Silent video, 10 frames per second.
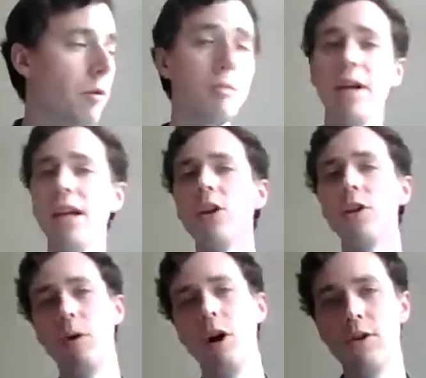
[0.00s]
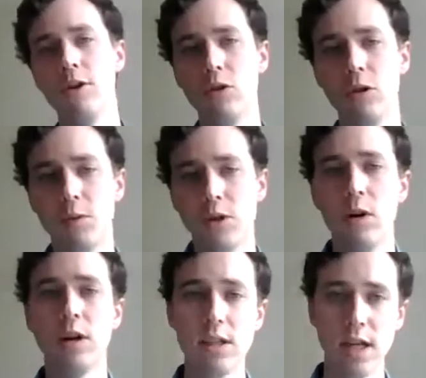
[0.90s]
with many other partner groups and
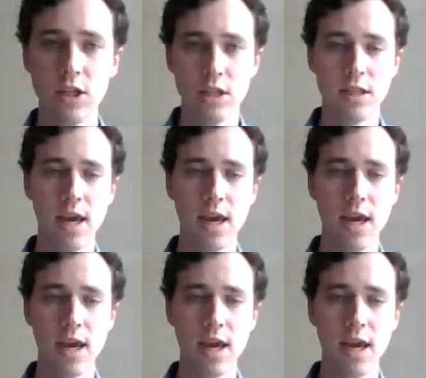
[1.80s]
organizations,